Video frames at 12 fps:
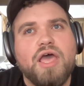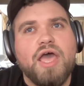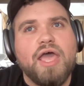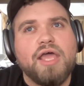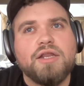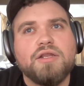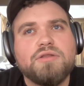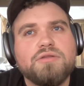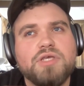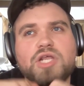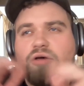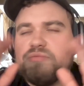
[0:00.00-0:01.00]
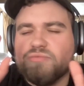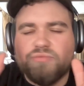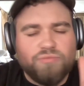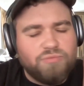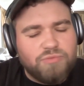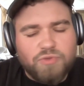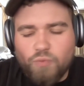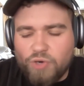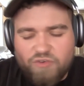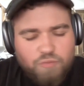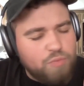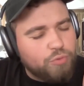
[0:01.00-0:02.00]
And, you know,
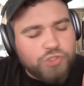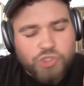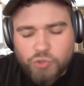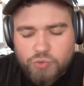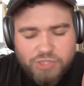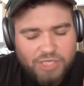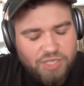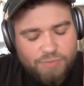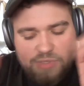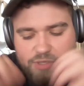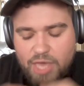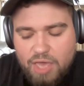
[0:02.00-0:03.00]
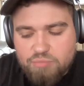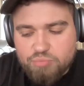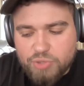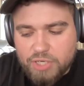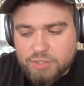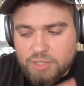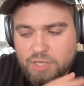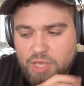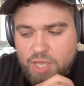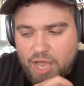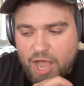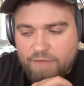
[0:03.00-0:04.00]
whatever people choose, that's up to them. But
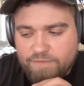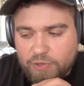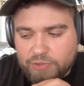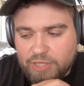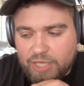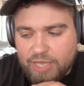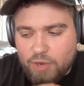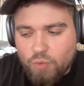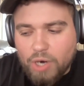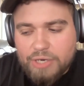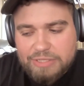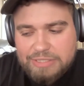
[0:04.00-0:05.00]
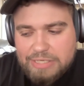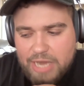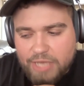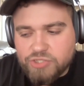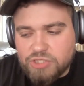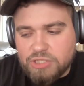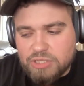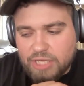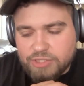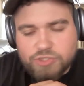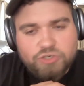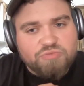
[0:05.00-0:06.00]
I felt like I wanted the connection and
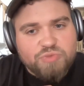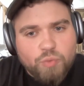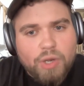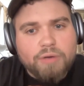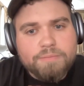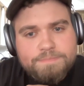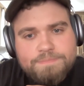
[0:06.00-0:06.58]
that served me well.